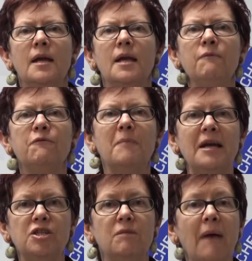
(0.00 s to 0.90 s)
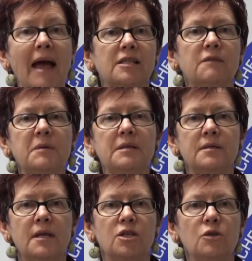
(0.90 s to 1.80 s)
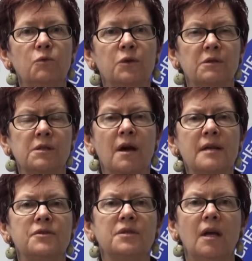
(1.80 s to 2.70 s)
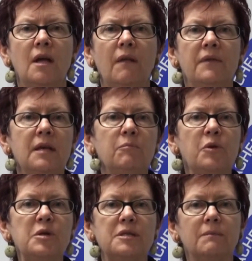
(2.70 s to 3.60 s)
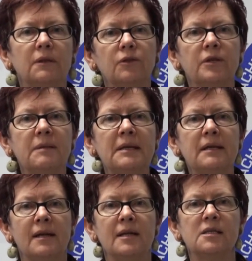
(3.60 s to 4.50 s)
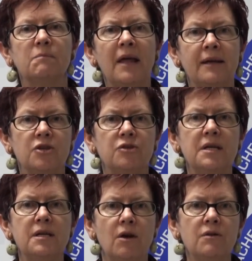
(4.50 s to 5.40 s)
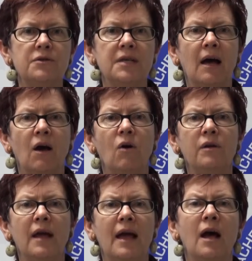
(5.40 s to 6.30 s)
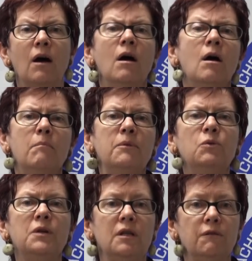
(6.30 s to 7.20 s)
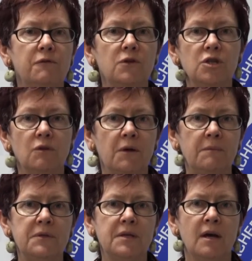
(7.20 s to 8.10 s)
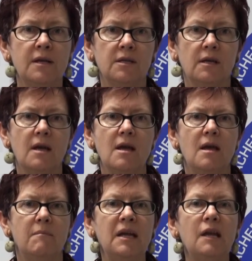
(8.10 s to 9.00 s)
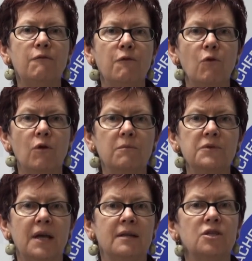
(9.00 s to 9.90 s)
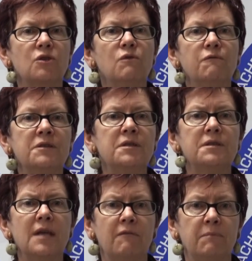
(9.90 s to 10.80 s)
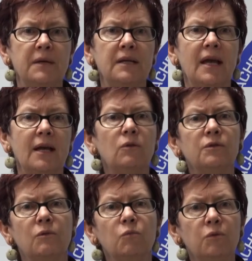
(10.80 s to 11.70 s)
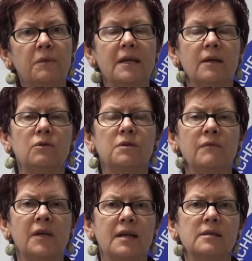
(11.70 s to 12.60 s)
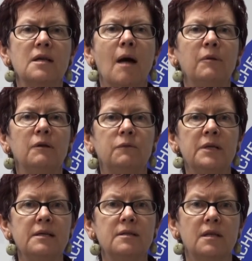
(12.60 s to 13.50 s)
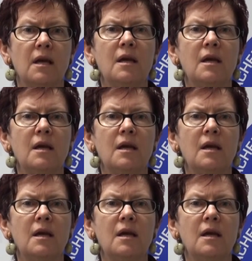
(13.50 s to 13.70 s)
Information packs have been sent to work sites. The in-principle agreement and explanatory notes are on our Building the Future website. Many forums and school visits have been held and will be held in the next couple of weeks.